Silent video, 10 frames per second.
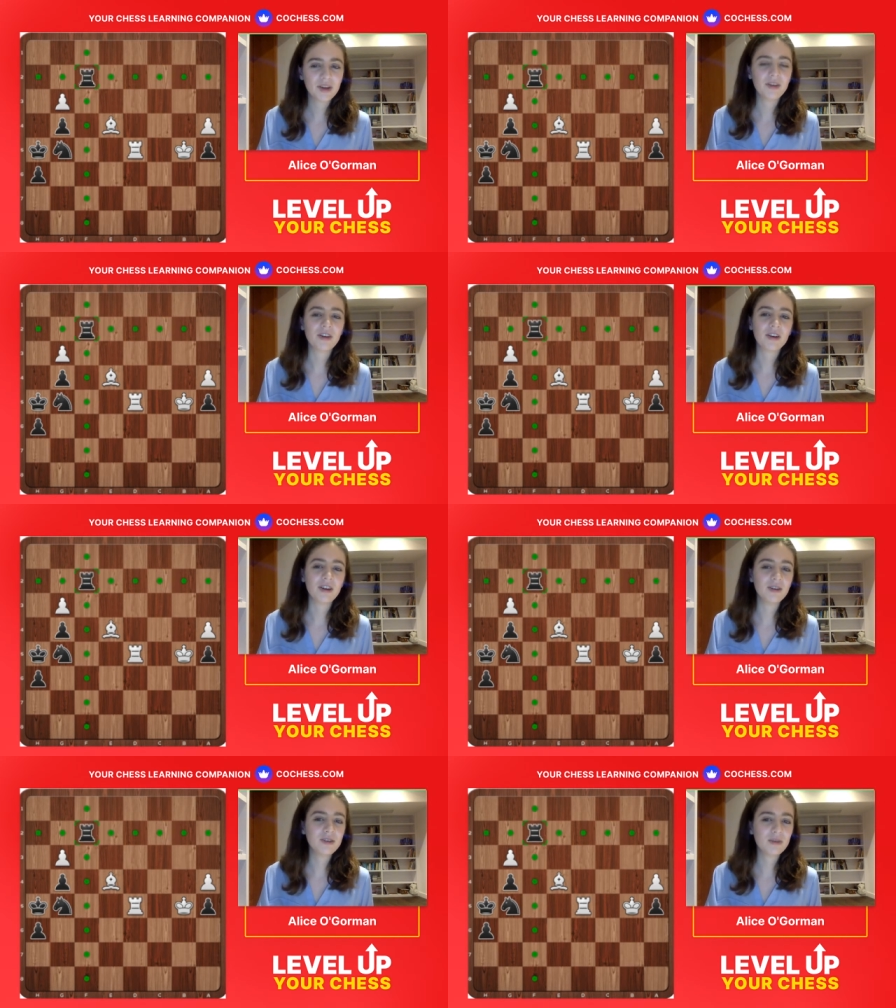You're going to
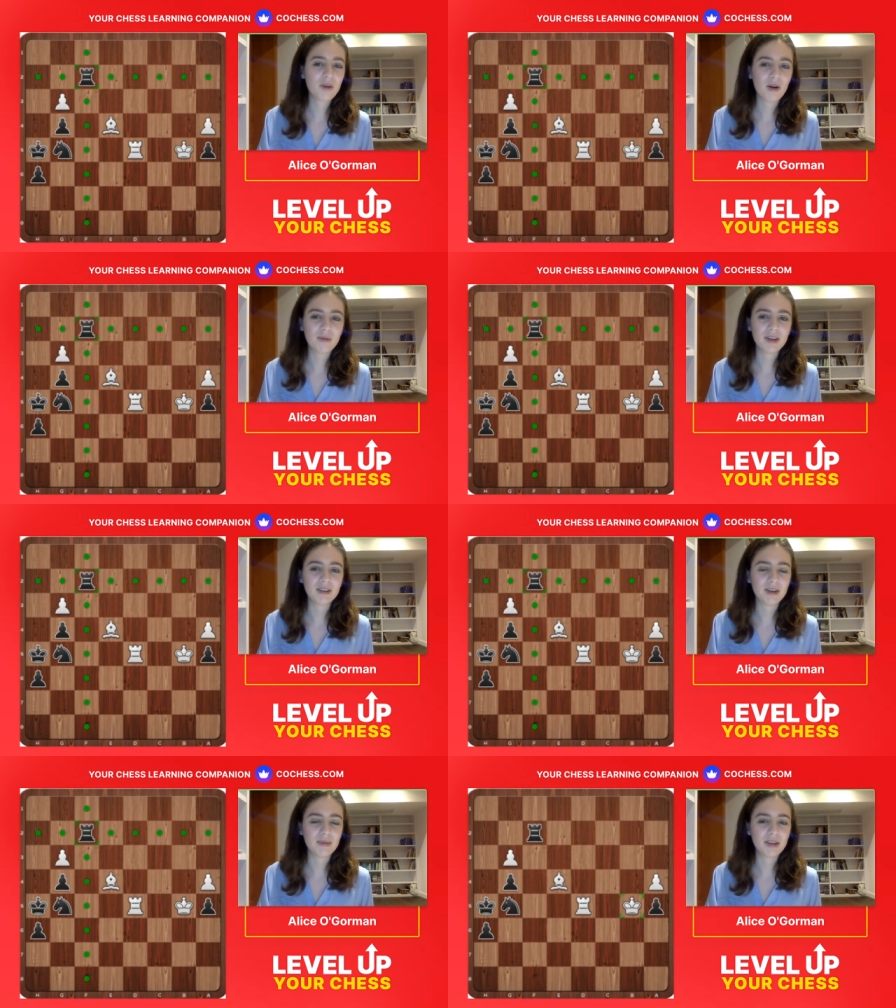lose your pawn because
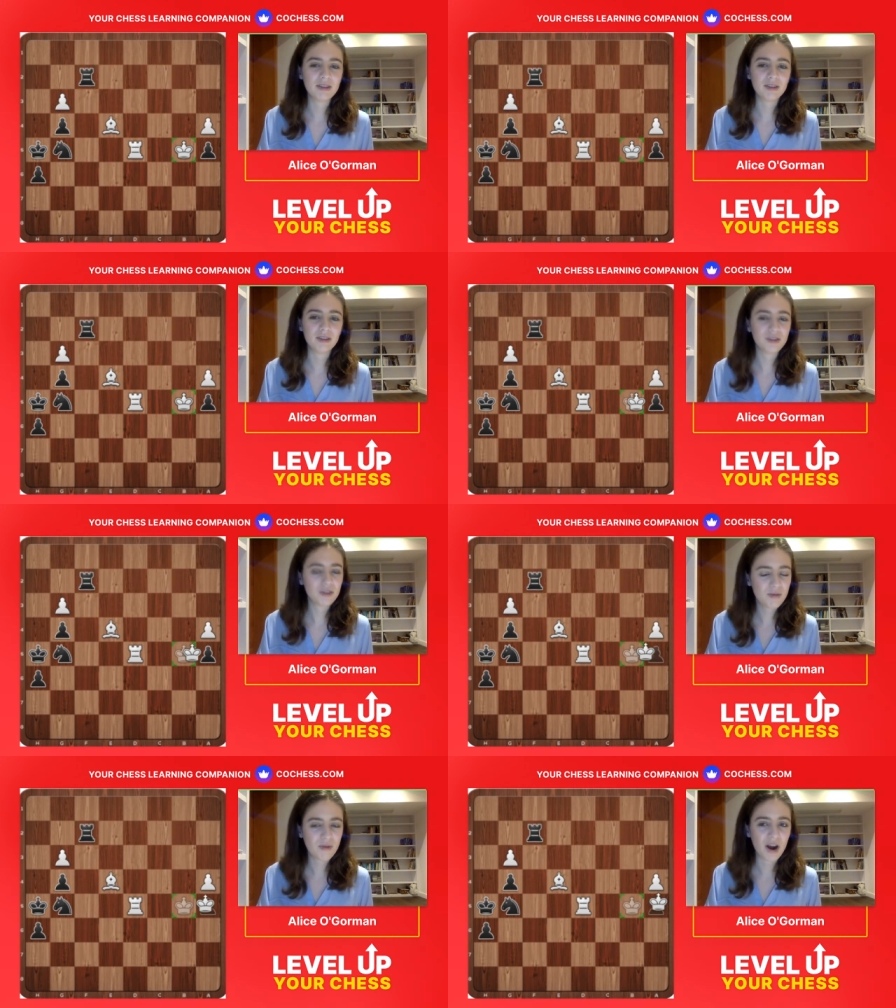their pieces are
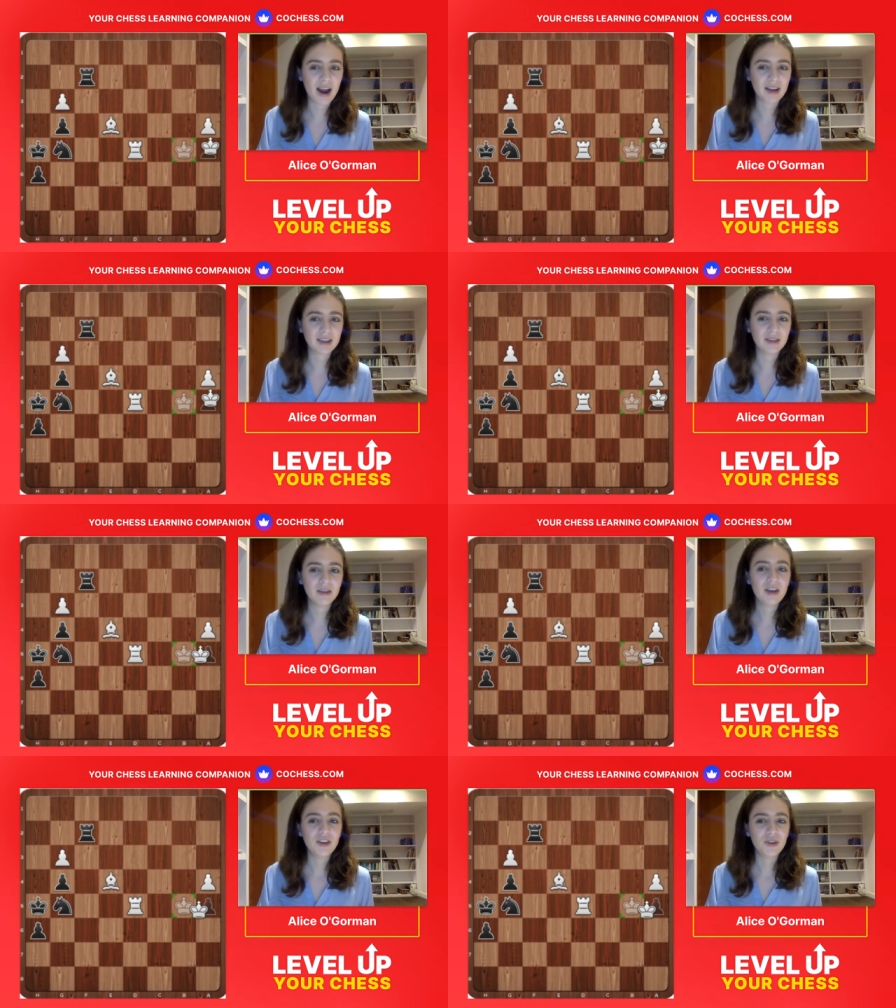so more active,
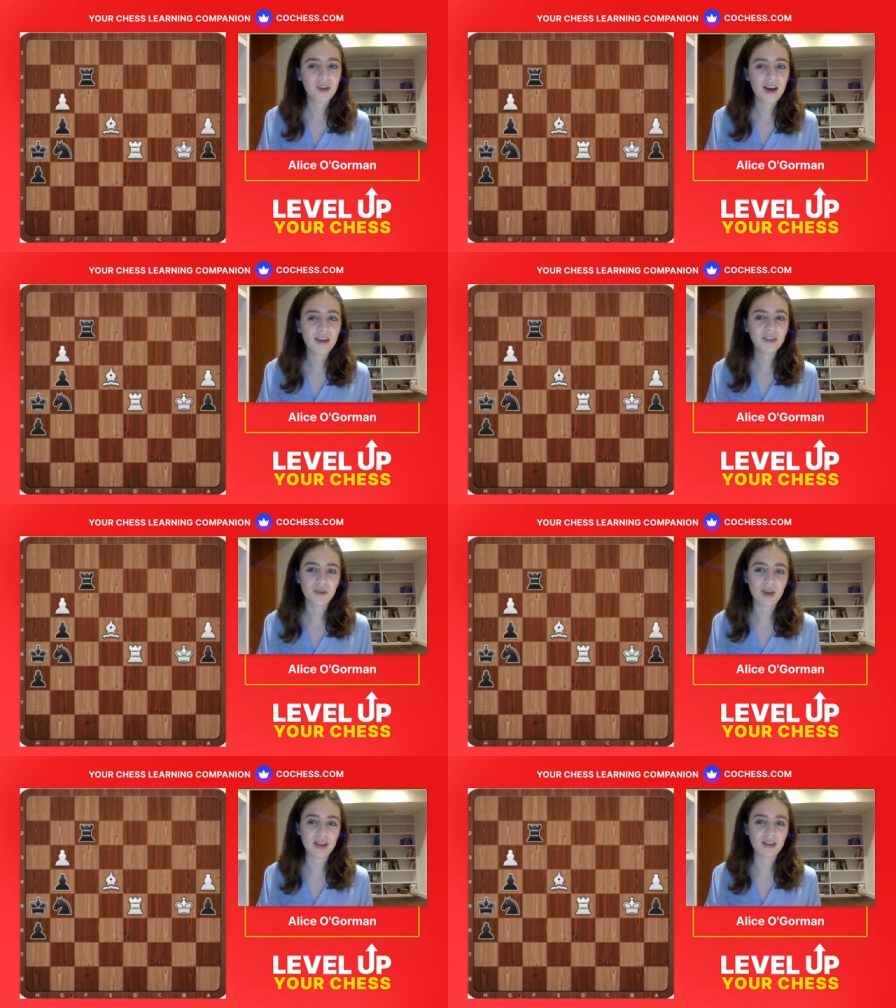you can't do
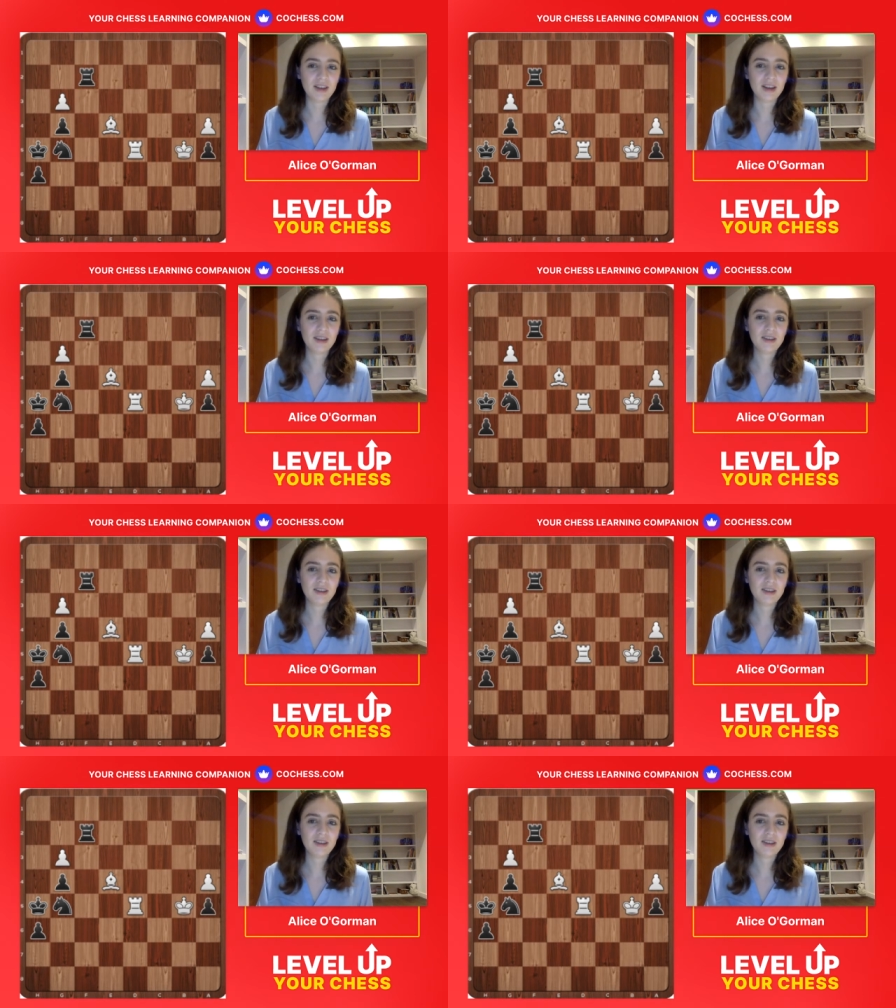anything,